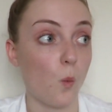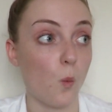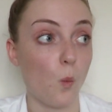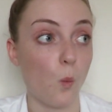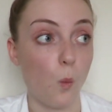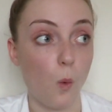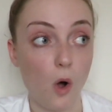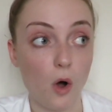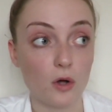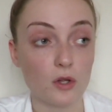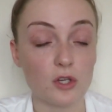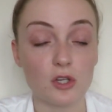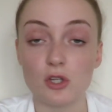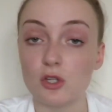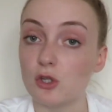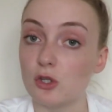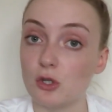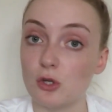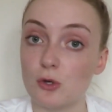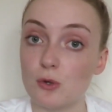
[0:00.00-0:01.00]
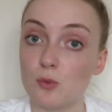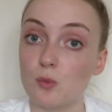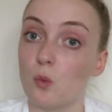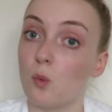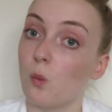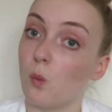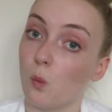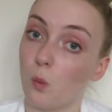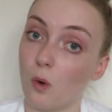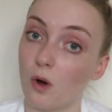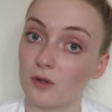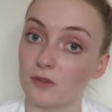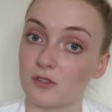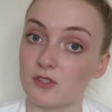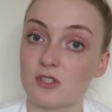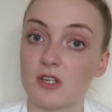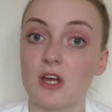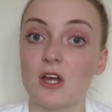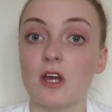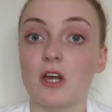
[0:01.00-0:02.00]
what you
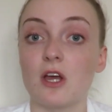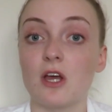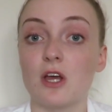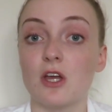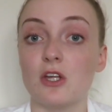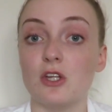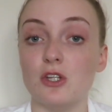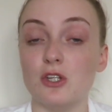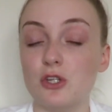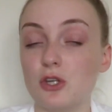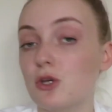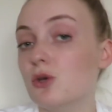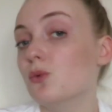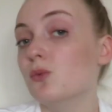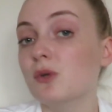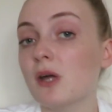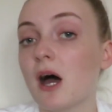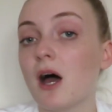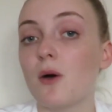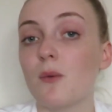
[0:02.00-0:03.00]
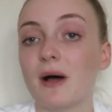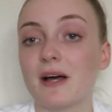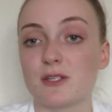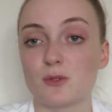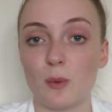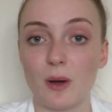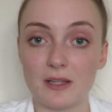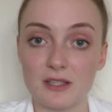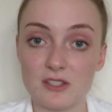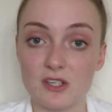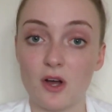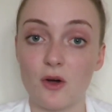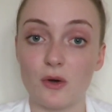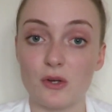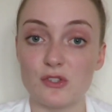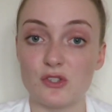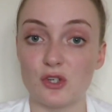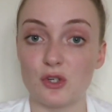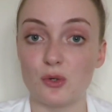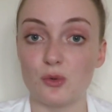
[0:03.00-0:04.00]
want. You know as well as I
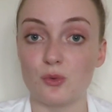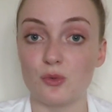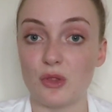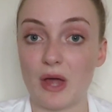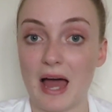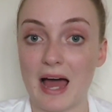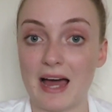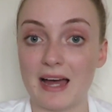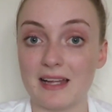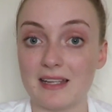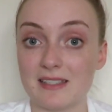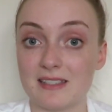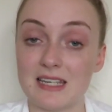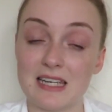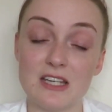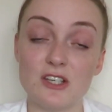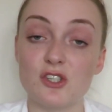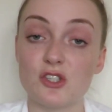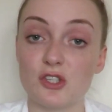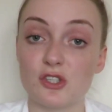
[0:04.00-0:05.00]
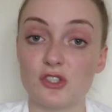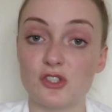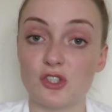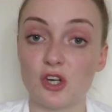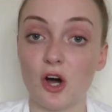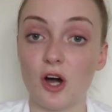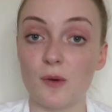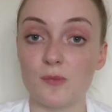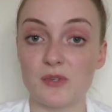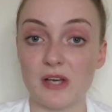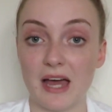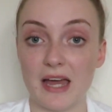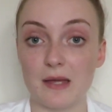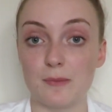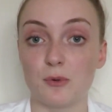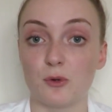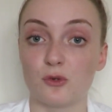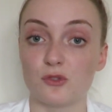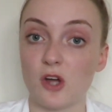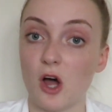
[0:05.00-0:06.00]
do that teachers'
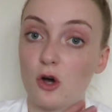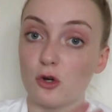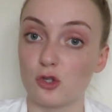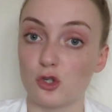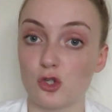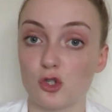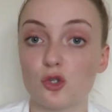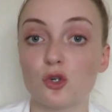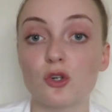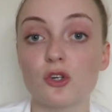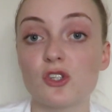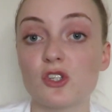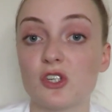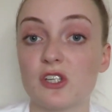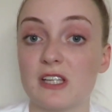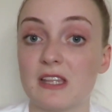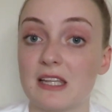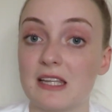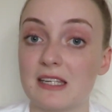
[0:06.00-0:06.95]
timetables are structured in